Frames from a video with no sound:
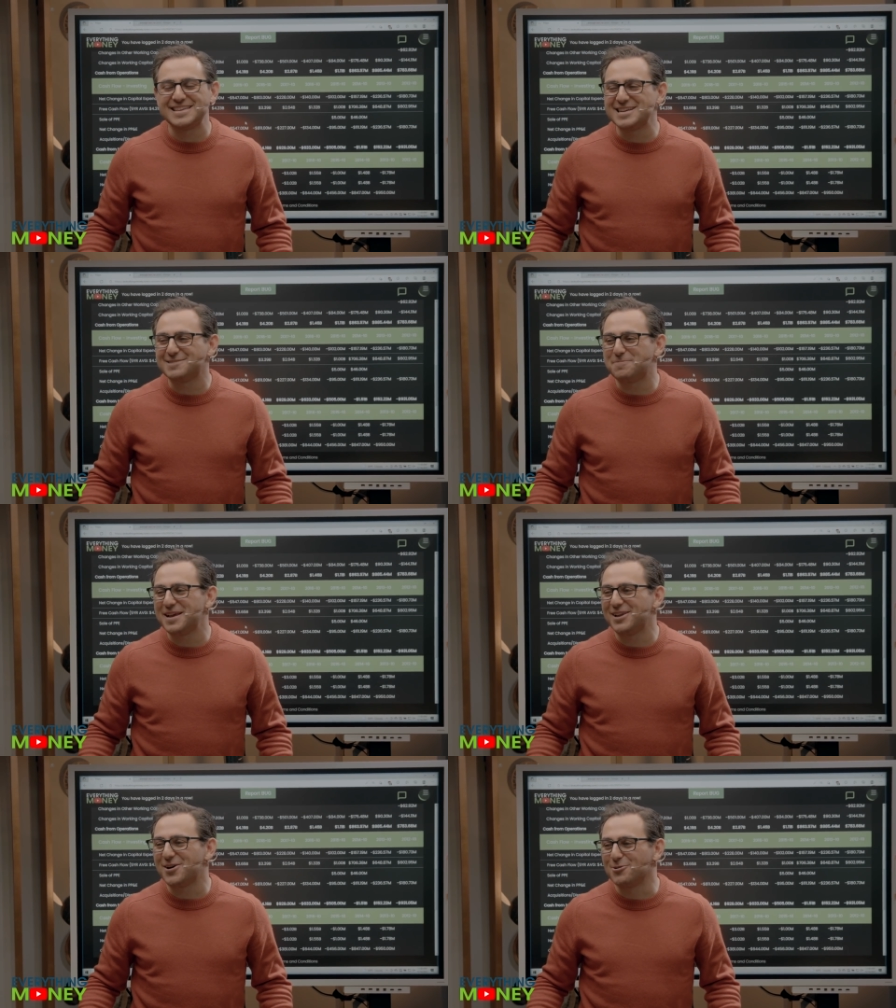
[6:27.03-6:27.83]

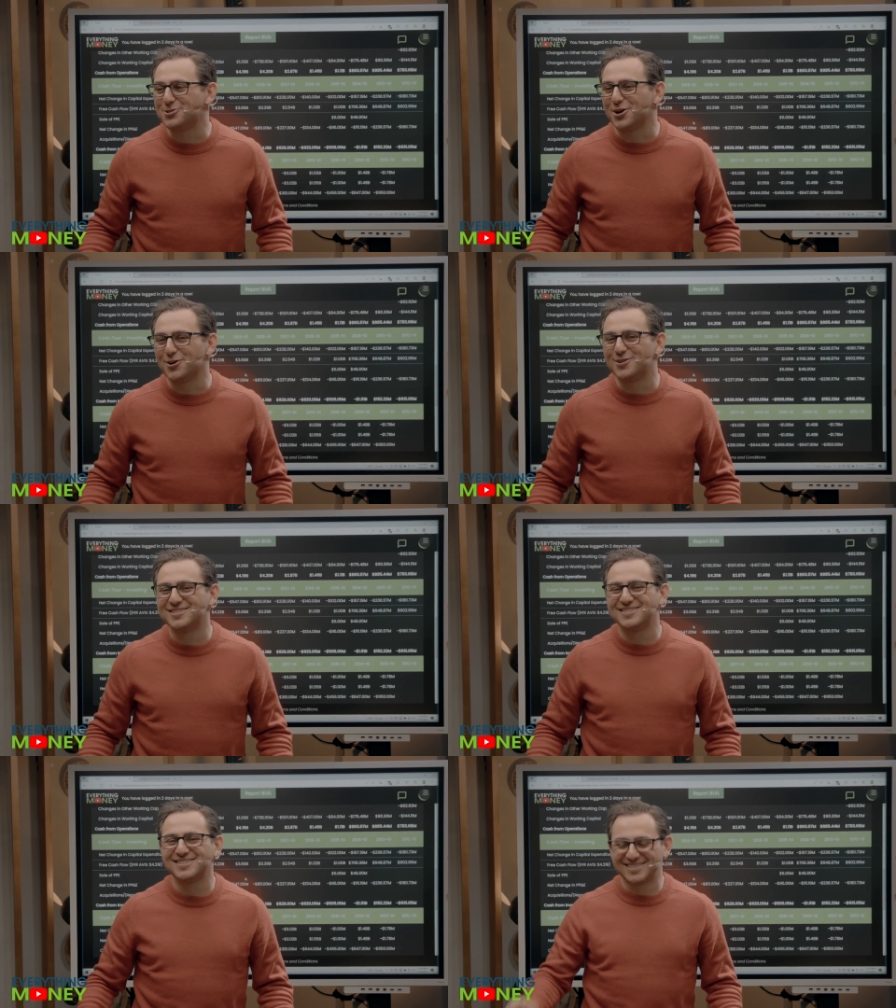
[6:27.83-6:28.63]
ESPN ocho.
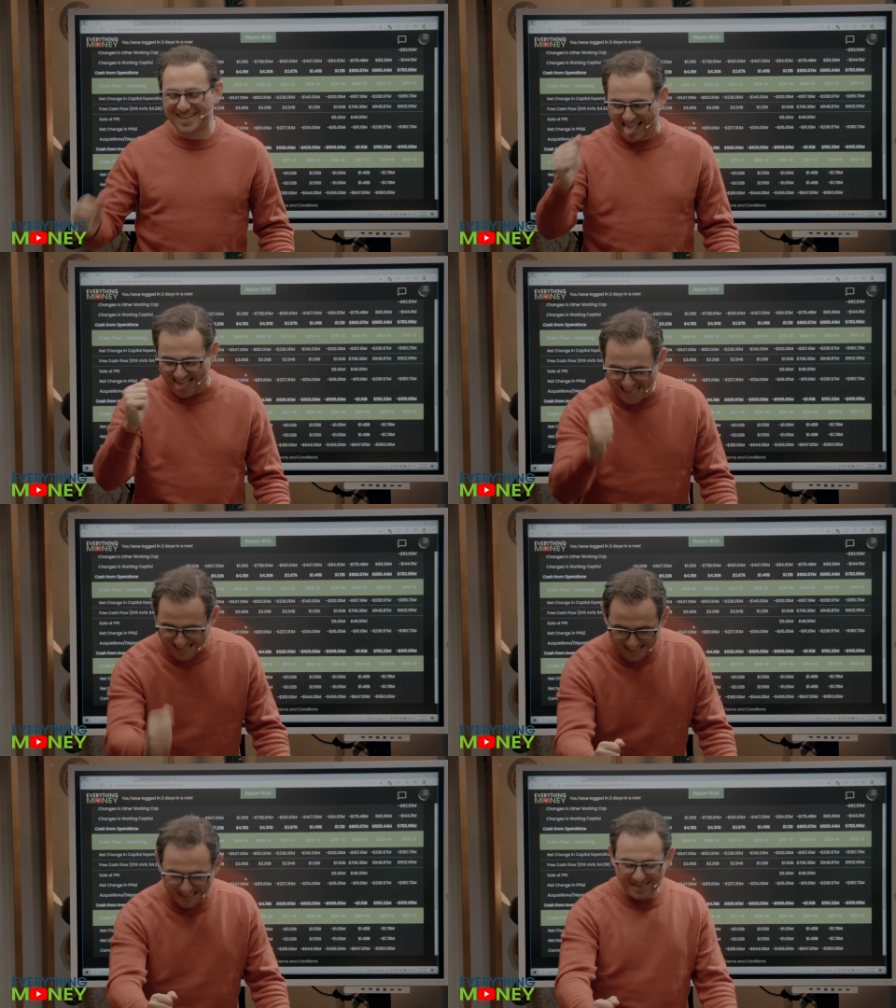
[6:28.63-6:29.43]
Go ahead, Paul.
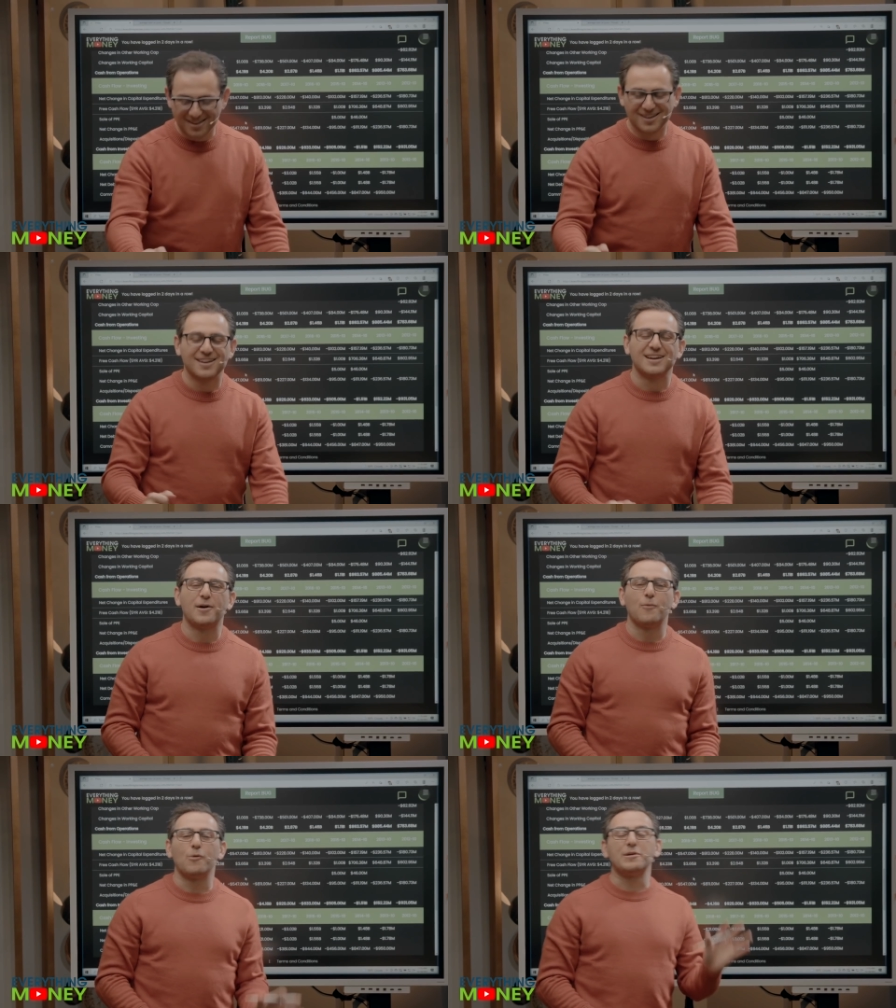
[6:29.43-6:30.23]

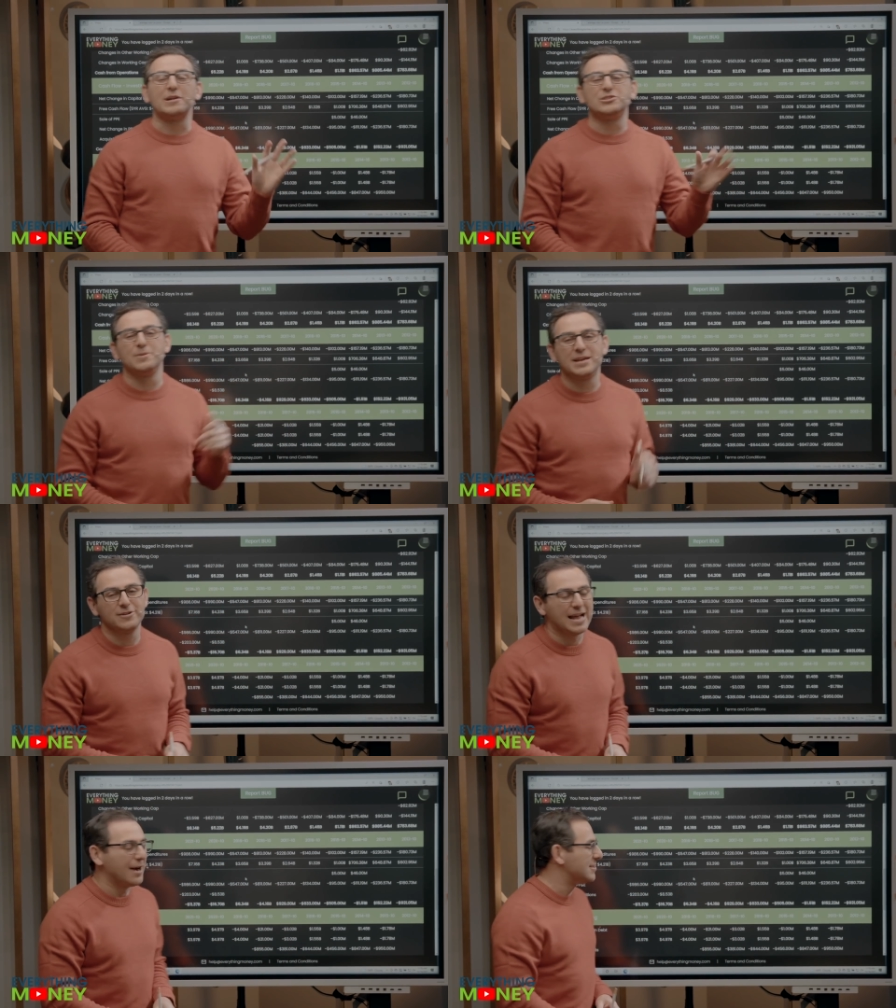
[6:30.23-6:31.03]
What we want to do here
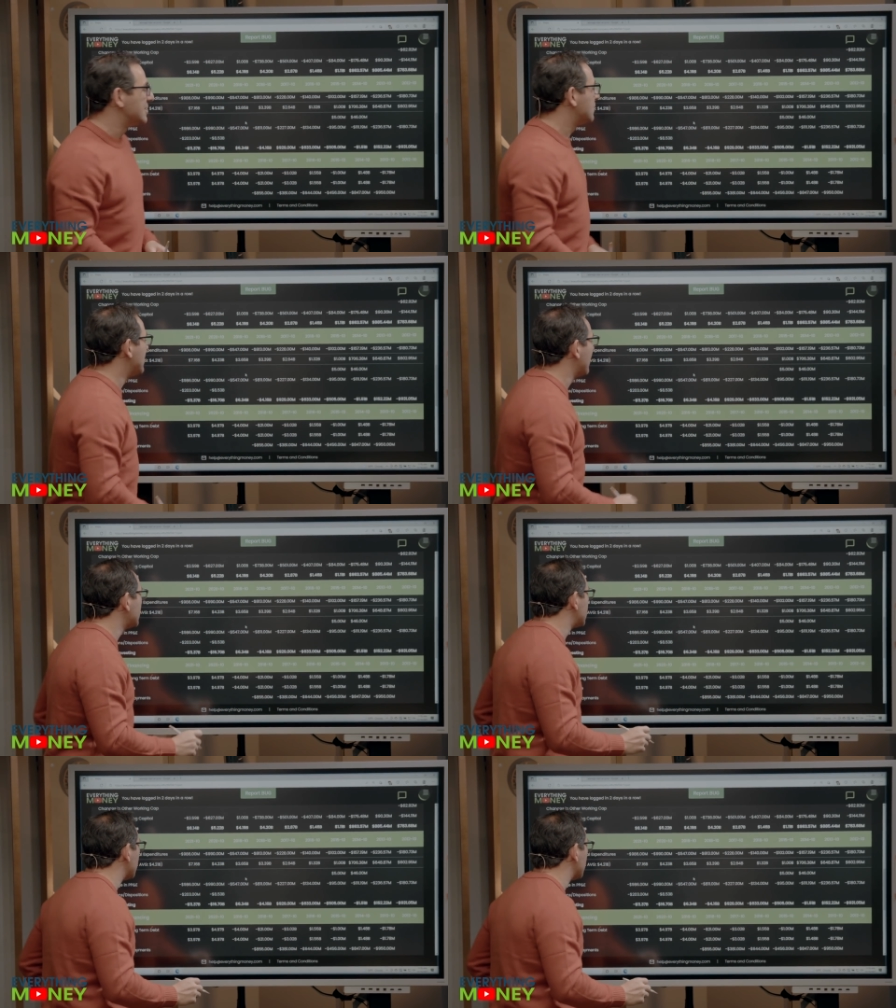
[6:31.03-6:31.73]
now is we want to